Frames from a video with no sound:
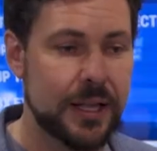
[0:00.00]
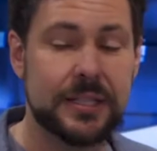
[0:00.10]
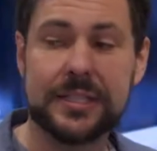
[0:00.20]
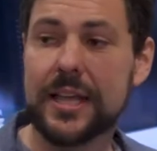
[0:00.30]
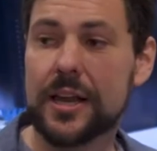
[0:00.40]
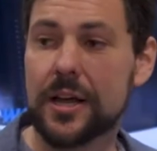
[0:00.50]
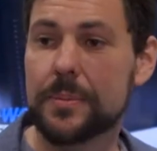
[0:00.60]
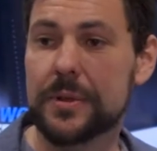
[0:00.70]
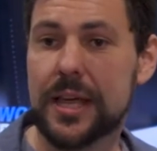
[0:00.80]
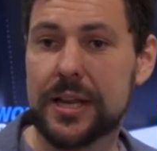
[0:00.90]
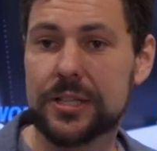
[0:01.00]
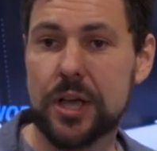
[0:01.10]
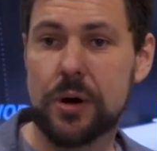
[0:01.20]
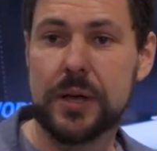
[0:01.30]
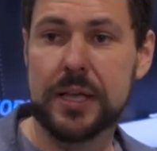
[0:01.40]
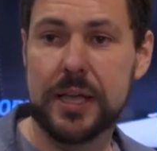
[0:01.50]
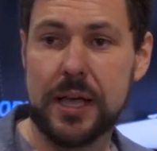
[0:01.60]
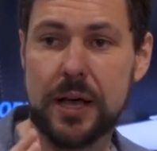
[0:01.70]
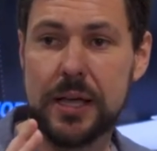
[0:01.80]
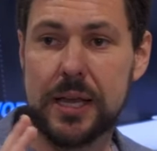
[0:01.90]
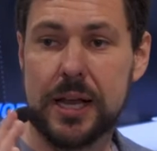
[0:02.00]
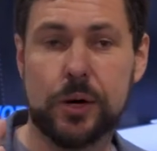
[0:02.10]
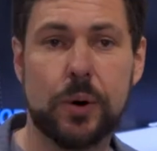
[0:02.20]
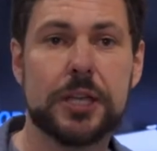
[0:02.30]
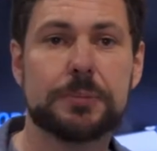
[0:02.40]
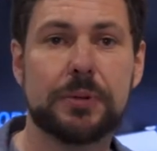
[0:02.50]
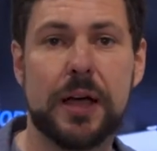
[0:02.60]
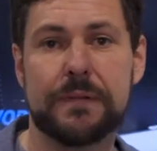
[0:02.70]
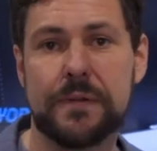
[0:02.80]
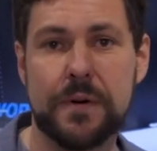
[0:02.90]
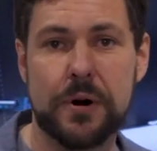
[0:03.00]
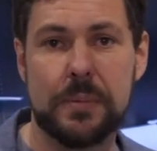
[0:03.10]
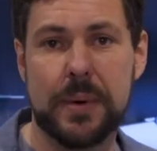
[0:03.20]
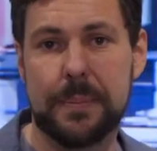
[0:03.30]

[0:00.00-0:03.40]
setup that is going in a cross-platform